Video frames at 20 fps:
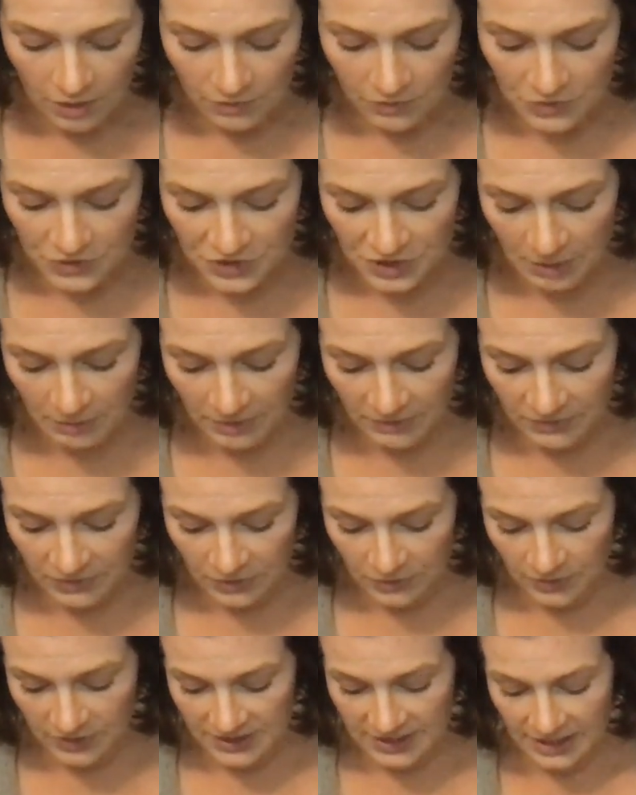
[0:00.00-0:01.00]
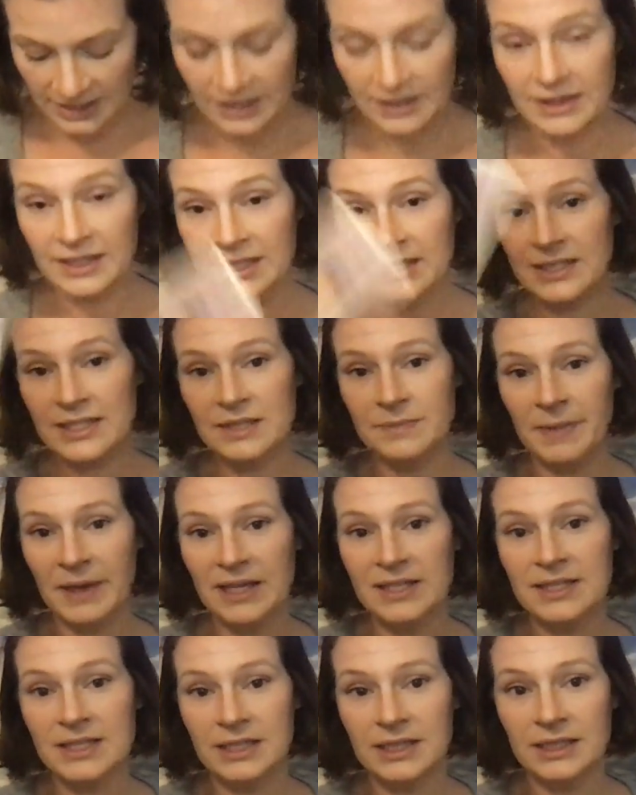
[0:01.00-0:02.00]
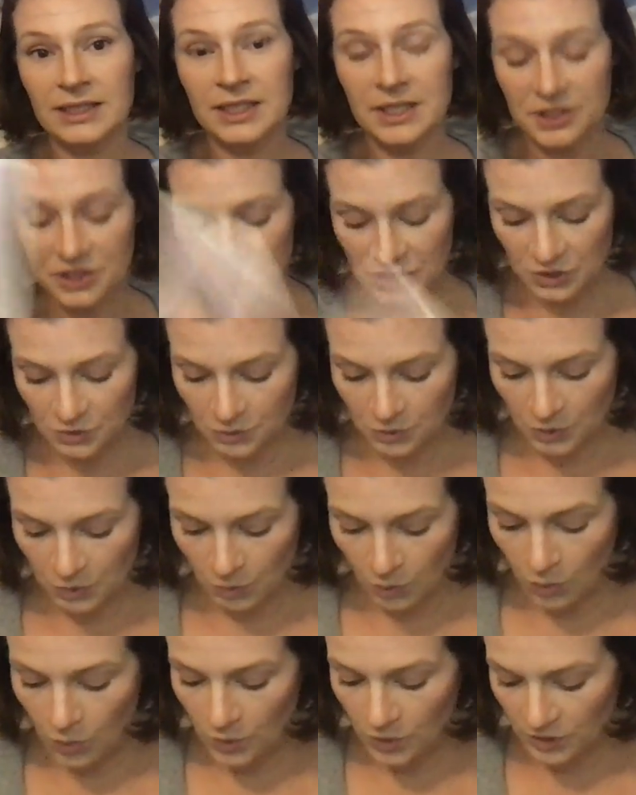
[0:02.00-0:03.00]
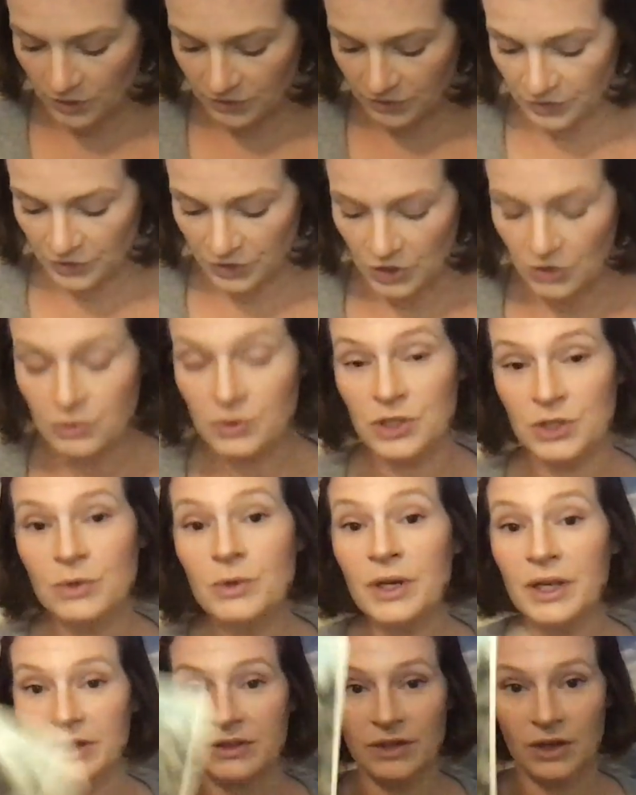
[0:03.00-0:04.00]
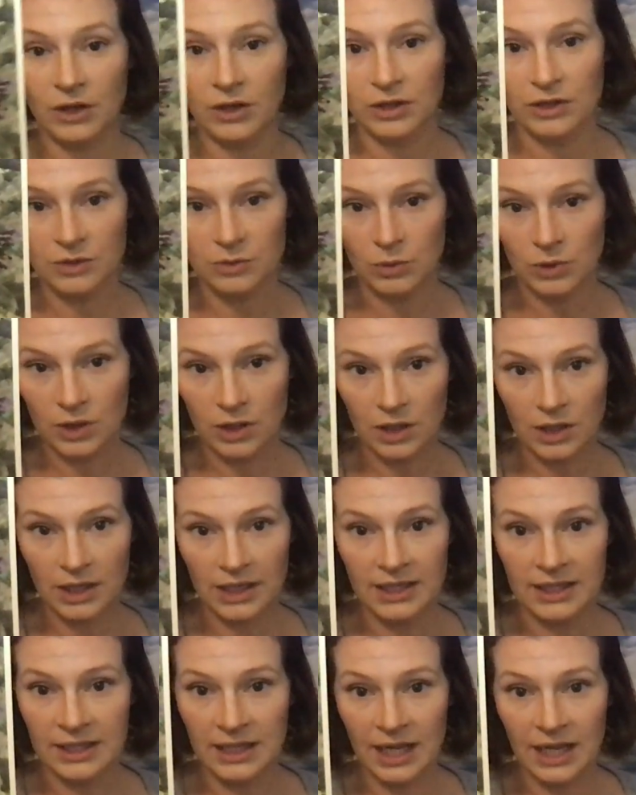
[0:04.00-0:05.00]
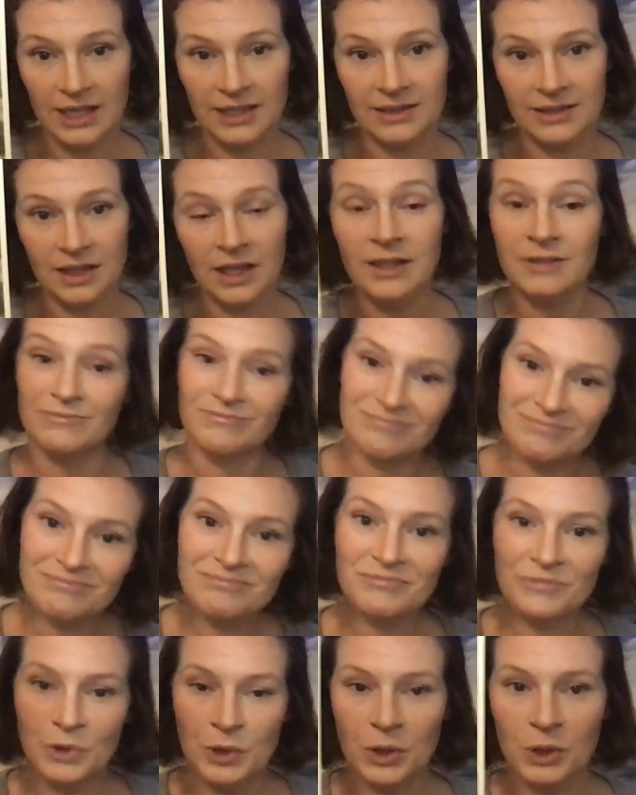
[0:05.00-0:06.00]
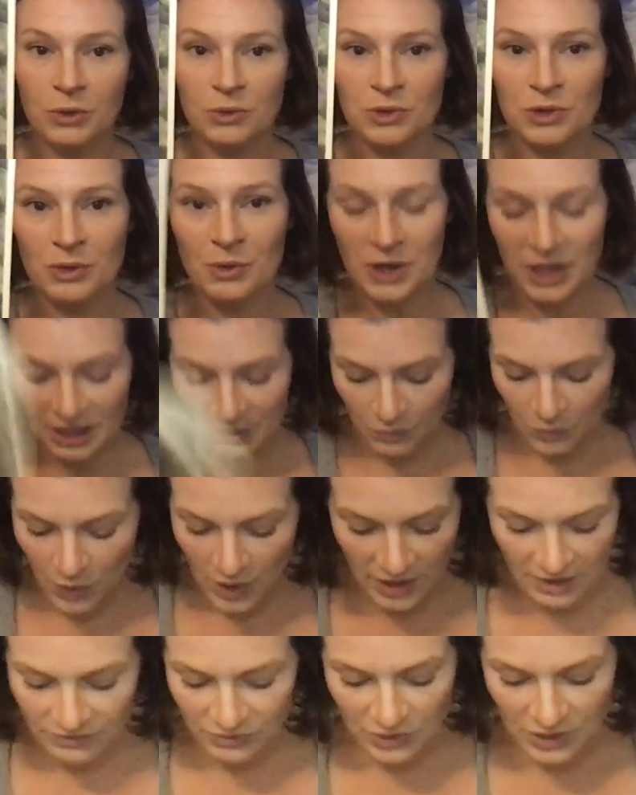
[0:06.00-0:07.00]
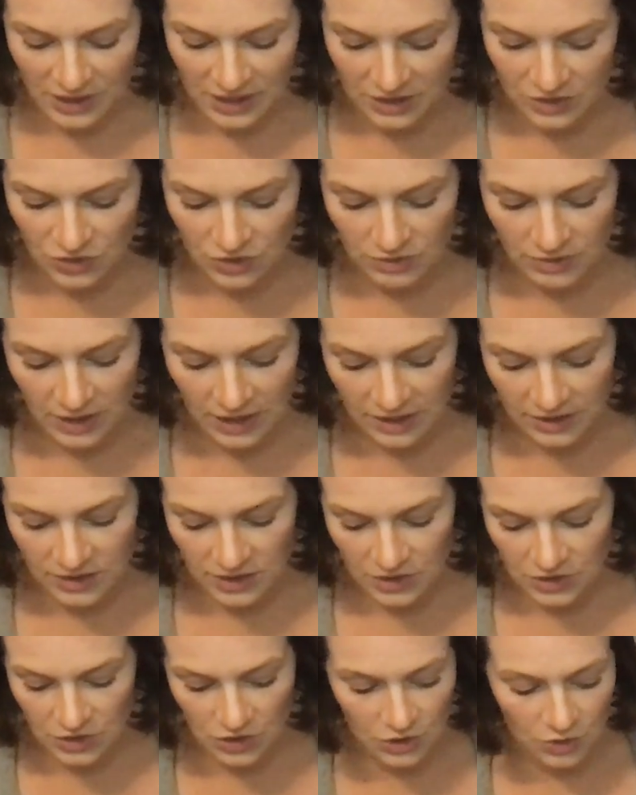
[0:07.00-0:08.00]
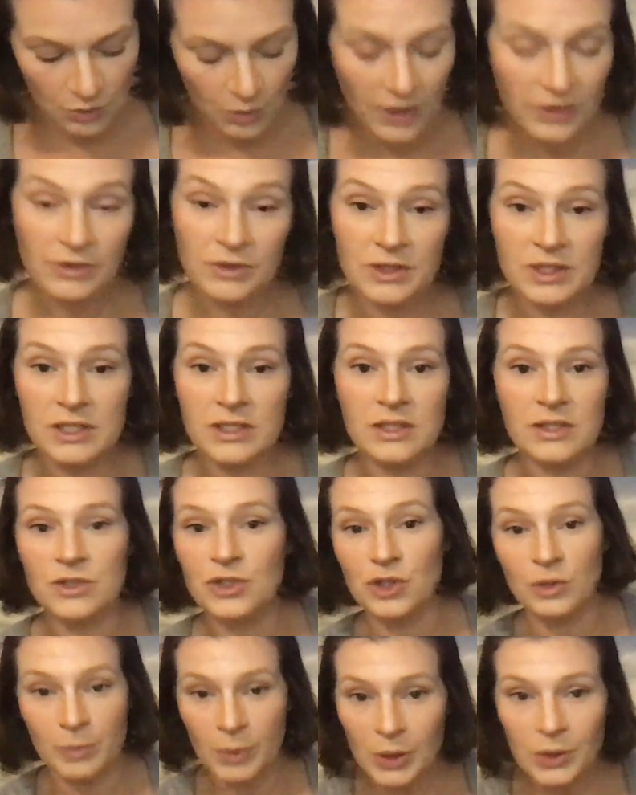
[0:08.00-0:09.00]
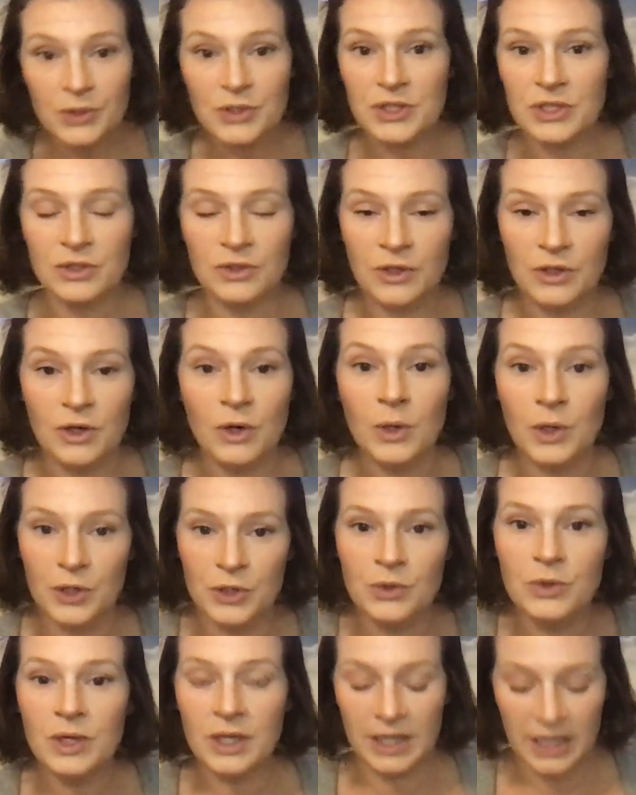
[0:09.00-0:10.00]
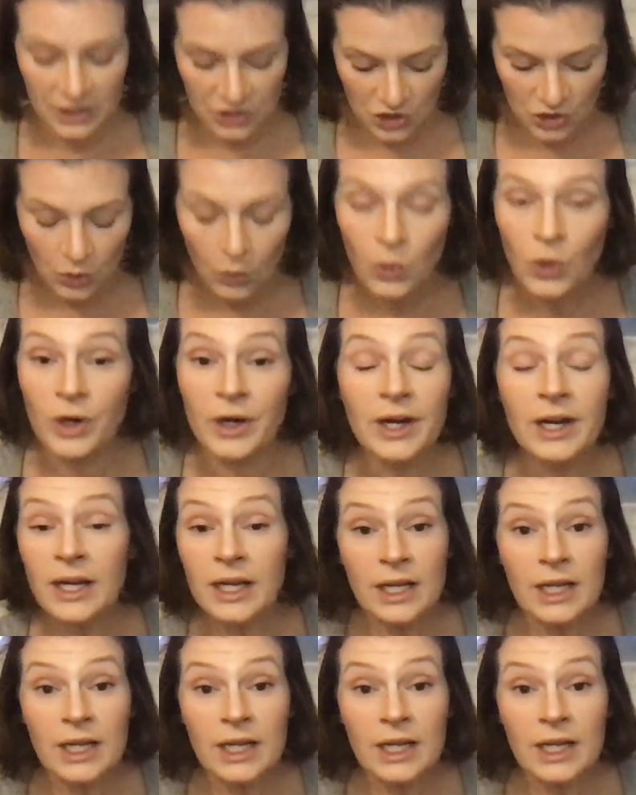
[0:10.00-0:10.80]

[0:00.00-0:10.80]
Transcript: For some of you, it's like this basically is the reward for you doing the hard work and, and, and you know, doing whatever it is you needed to do, whether this is your person or, or a new connection, or